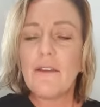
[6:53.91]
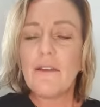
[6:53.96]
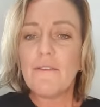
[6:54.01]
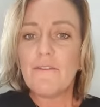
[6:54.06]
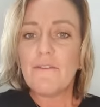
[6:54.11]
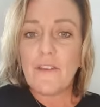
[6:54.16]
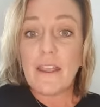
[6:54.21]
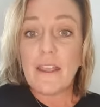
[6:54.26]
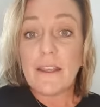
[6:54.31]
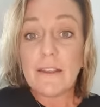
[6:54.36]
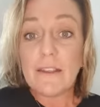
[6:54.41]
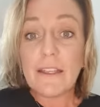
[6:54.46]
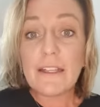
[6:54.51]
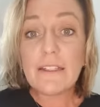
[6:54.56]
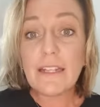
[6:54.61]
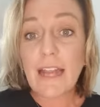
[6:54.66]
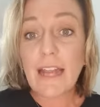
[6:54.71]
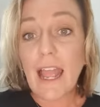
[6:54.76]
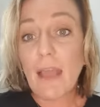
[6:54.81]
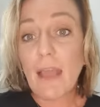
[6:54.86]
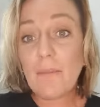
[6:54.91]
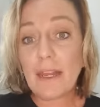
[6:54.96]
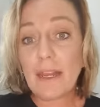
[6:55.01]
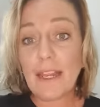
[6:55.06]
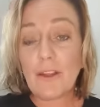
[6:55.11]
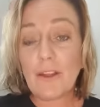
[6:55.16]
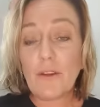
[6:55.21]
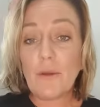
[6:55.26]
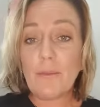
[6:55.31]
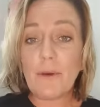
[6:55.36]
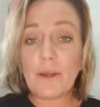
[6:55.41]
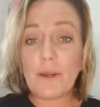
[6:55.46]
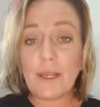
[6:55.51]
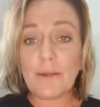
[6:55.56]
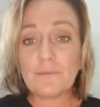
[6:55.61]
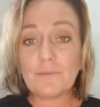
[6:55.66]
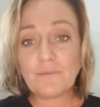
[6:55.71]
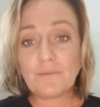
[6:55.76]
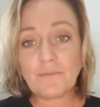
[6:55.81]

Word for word: feelings that are happening in your body.